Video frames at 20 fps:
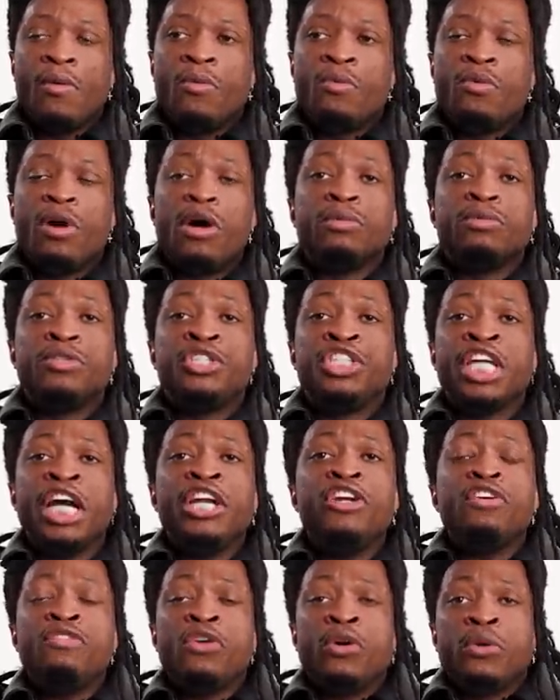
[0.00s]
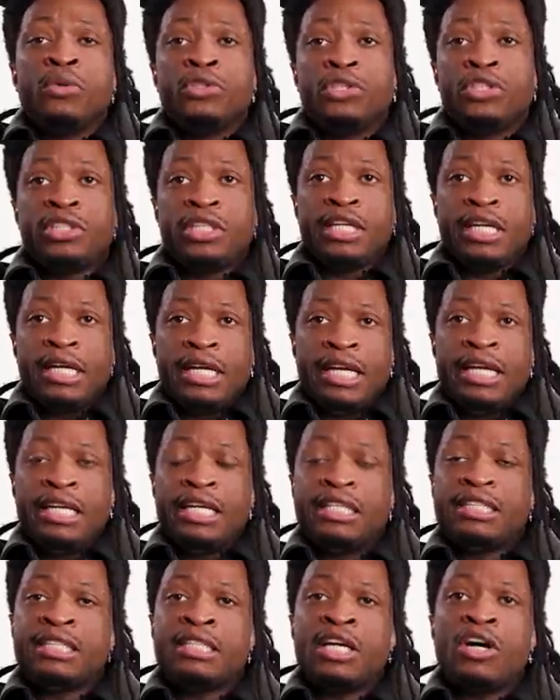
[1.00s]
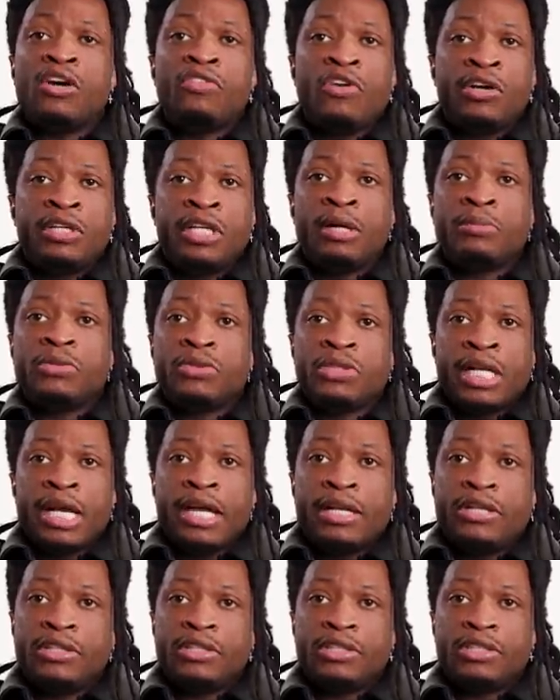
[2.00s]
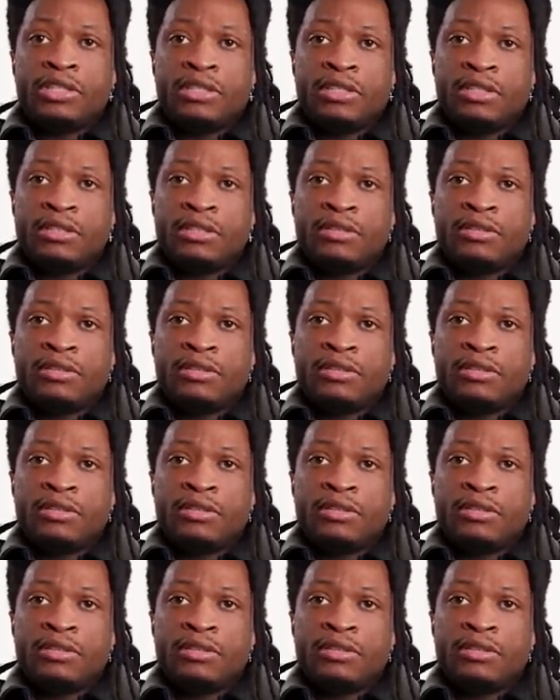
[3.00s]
Well, gender roles in itself are double standards.